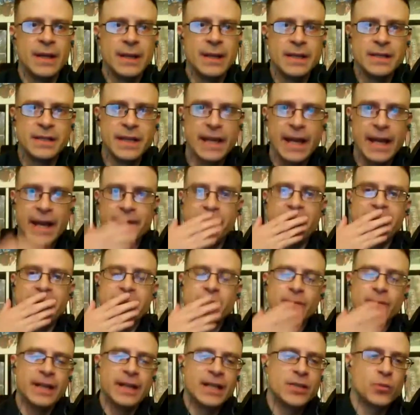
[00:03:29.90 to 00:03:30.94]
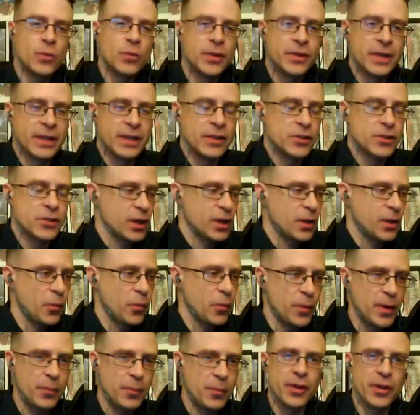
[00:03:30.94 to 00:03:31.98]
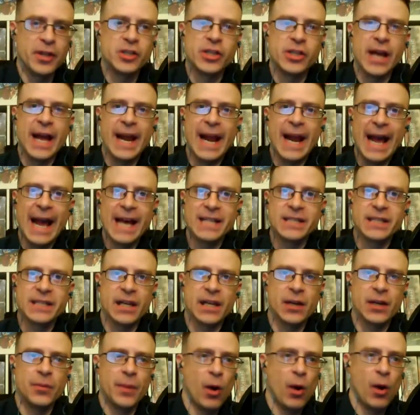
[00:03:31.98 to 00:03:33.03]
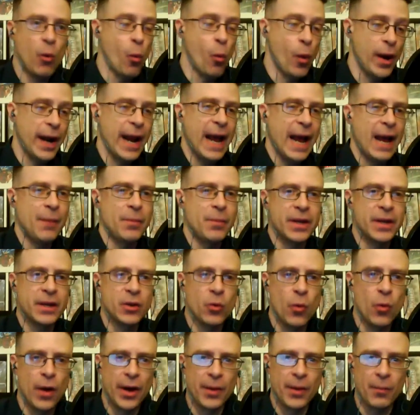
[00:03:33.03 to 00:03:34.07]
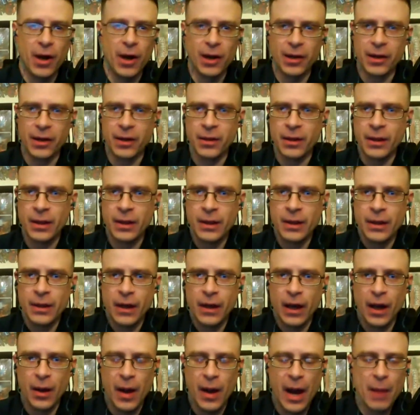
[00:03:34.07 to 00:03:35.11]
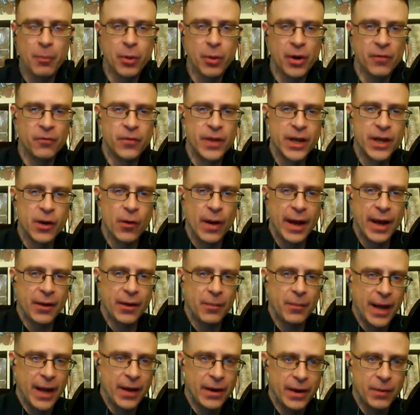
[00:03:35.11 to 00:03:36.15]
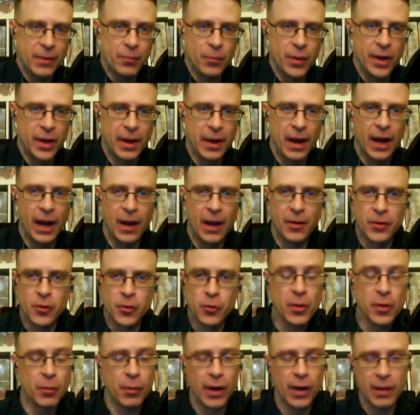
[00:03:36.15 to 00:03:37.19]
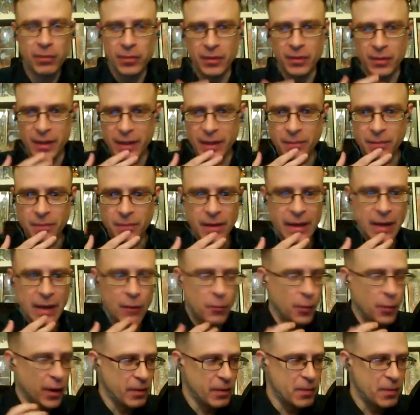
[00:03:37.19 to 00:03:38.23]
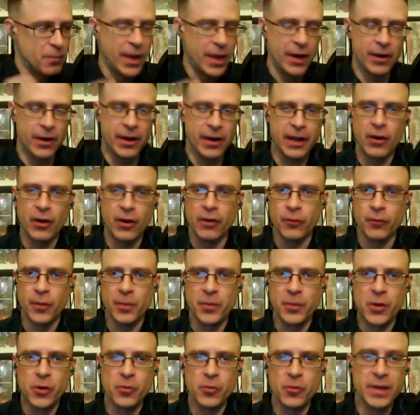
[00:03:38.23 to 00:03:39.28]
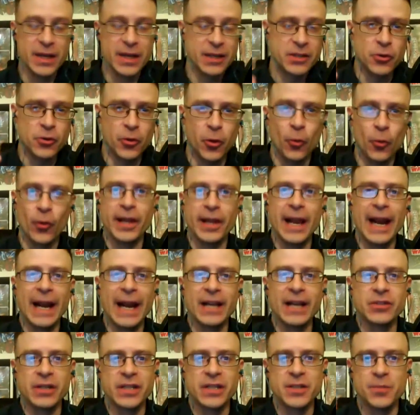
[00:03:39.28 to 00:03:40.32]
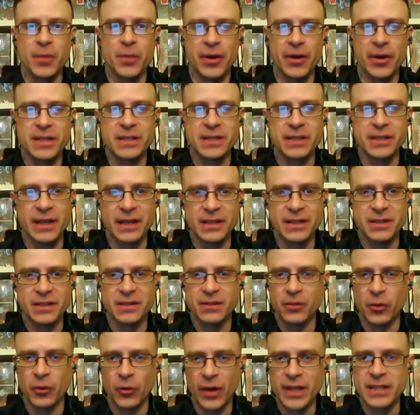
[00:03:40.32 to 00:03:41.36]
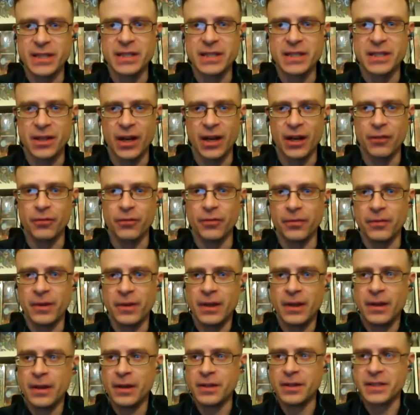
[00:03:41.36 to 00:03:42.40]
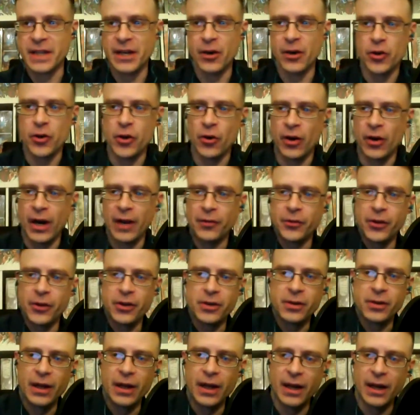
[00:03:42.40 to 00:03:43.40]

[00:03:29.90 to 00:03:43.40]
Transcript: See, and that's one thing. There's a couple people in the chat asking about what happened in Guatemala. I put a video out about it, but it would probably be better to hear it from you because you're the one that actually experienced it. It's crazy stuff. Because I know you're out there